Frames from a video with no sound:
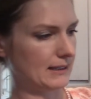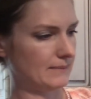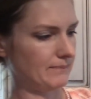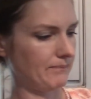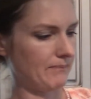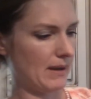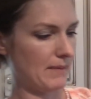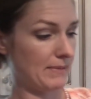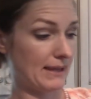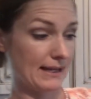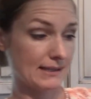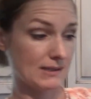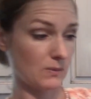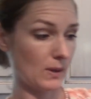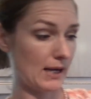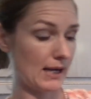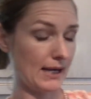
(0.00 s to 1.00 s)
Maybe
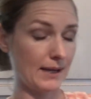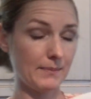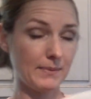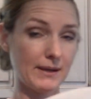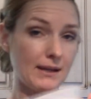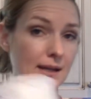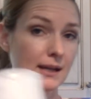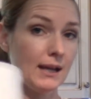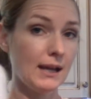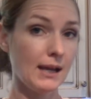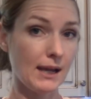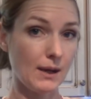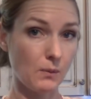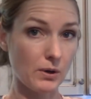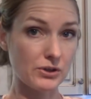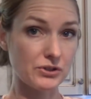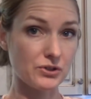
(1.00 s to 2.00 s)
that's why, but
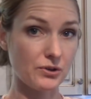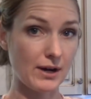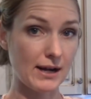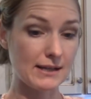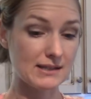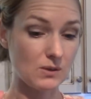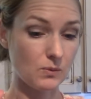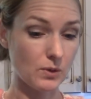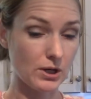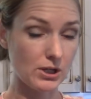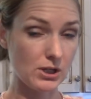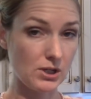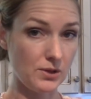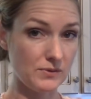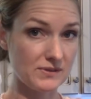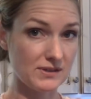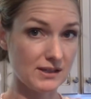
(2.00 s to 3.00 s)
it works great. So we're going to
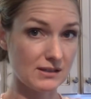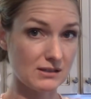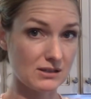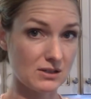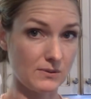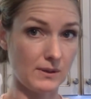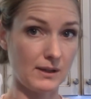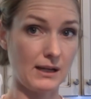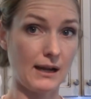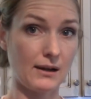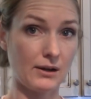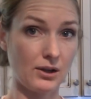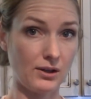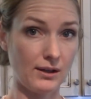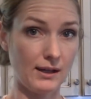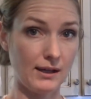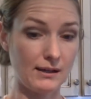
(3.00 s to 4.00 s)
use this to
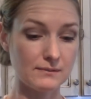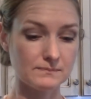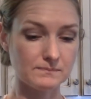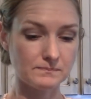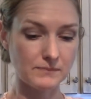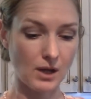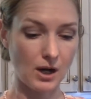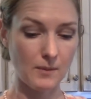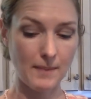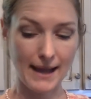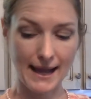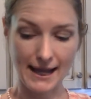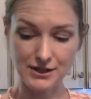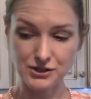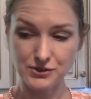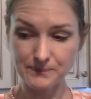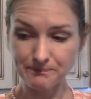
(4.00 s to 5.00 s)
inoculate our batch.